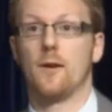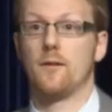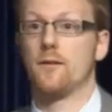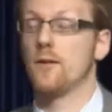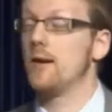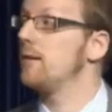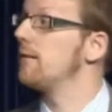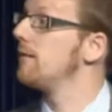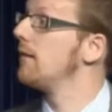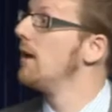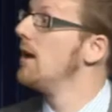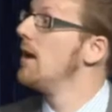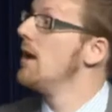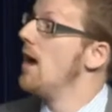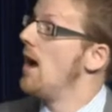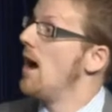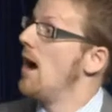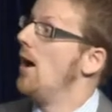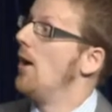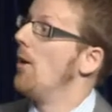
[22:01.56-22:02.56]
like that.
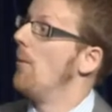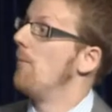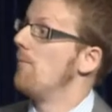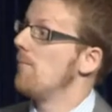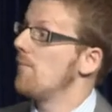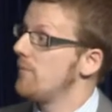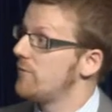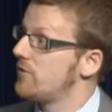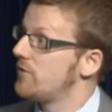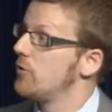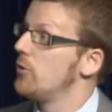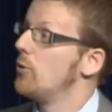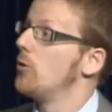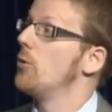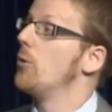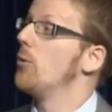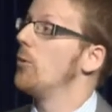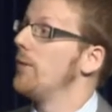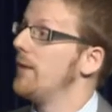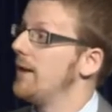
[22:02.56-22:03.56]
Um,
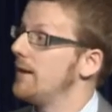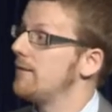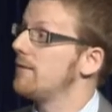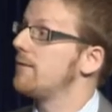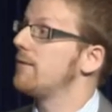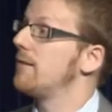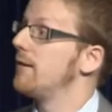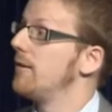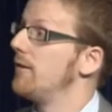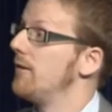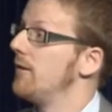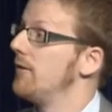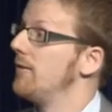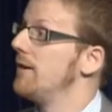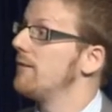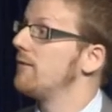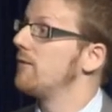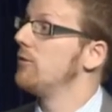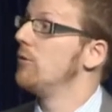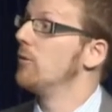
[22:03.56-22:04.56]
so that's, uh,
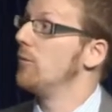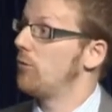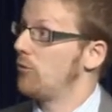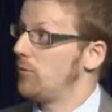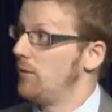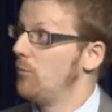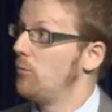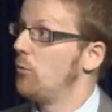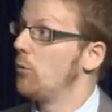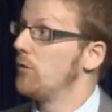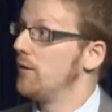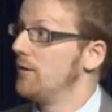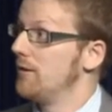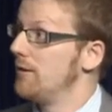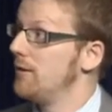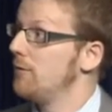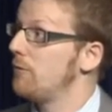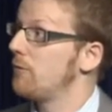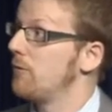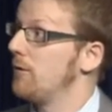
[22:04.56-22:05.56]
that's another
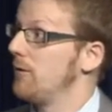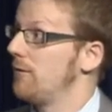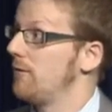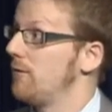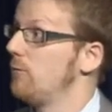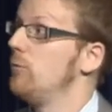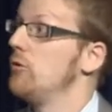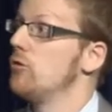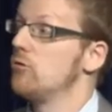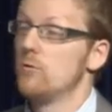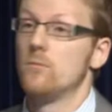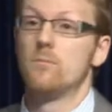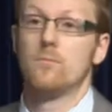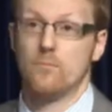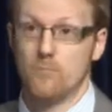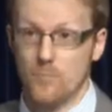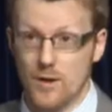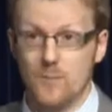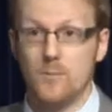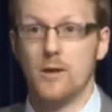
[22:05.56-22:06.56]
important difference. We should
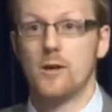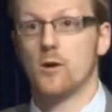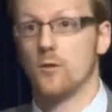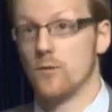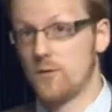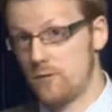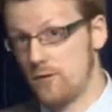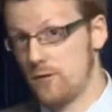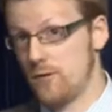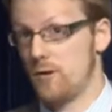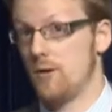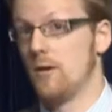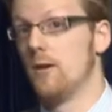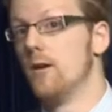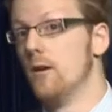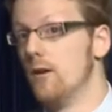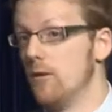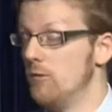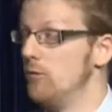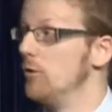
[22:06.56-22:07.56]
maybe consider
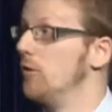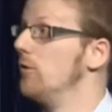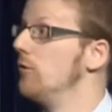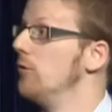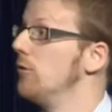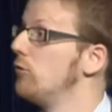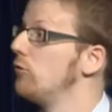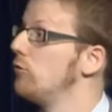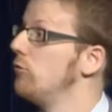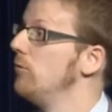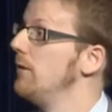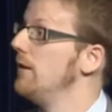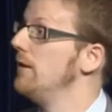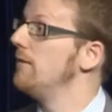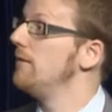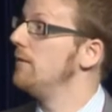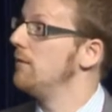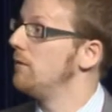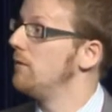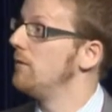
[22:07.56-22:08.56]
the, the two
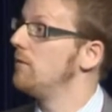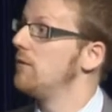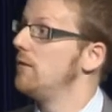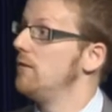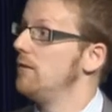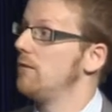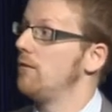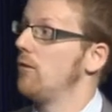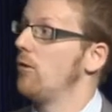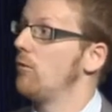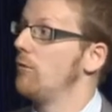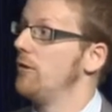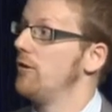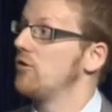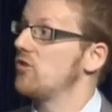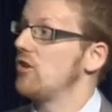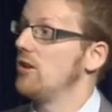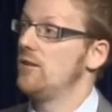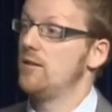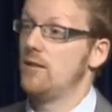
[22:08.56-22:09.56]
EC50s
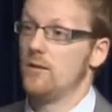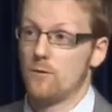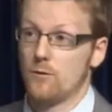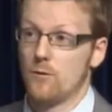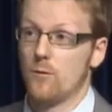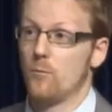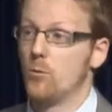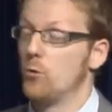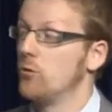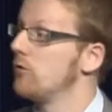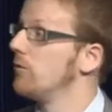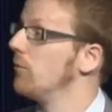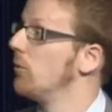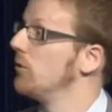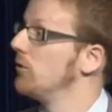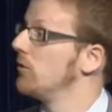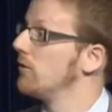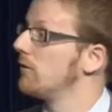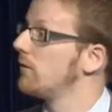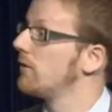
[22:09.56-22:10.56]
originating for both
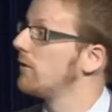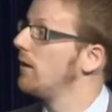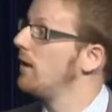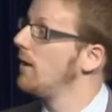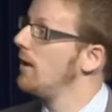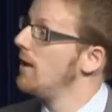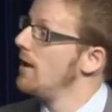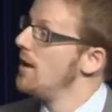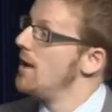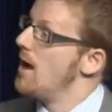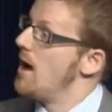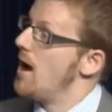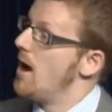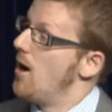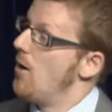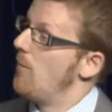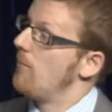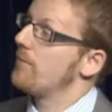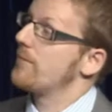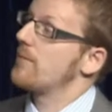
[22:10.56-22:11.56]
models.
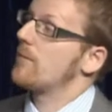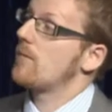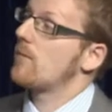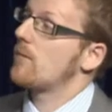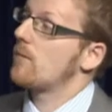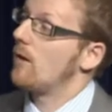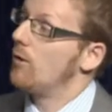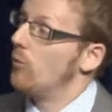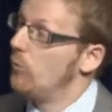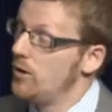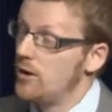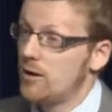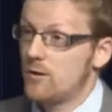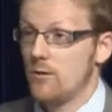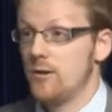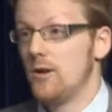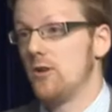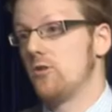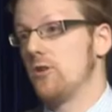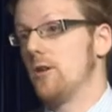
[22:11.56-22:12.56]
Um, we
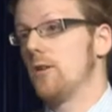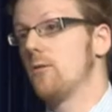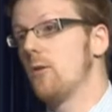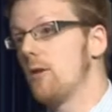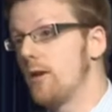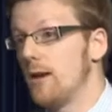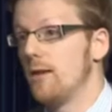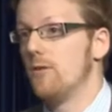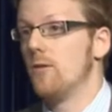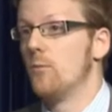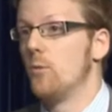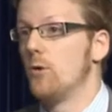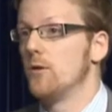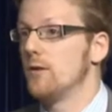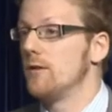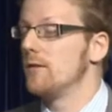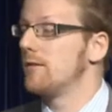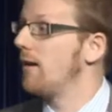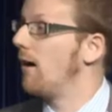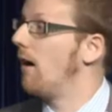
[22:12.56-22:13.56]
acknowledge that, okay, the
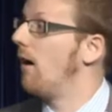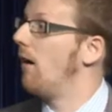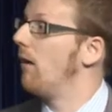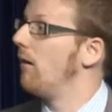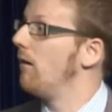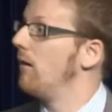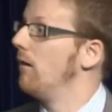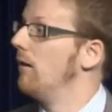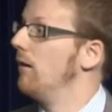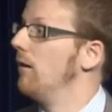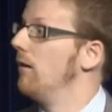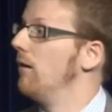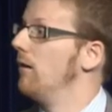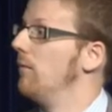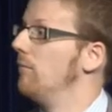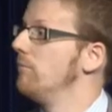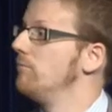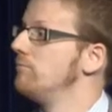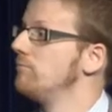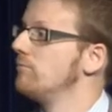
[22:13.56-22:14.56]
models are,
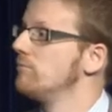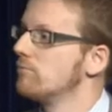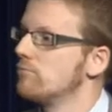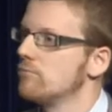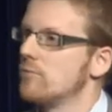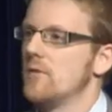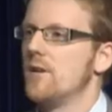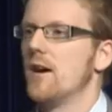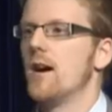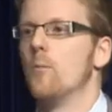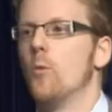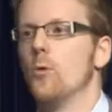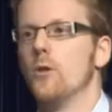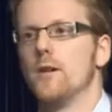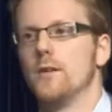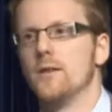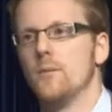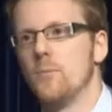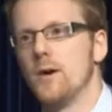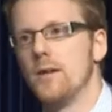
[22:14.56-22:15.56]
um, they are
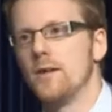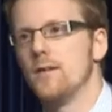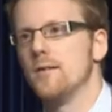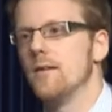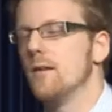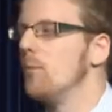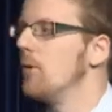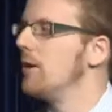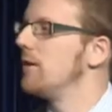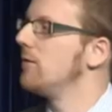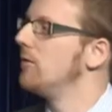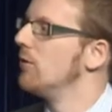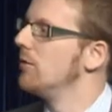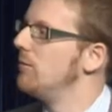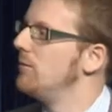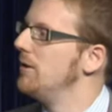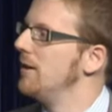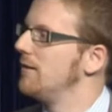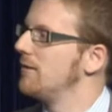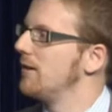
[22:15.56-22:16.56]
model dependent. That might
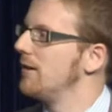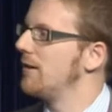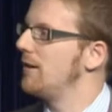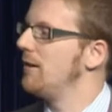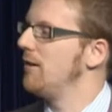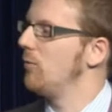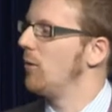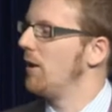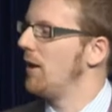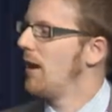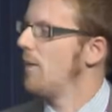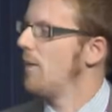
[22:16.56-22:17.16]
not be exactly what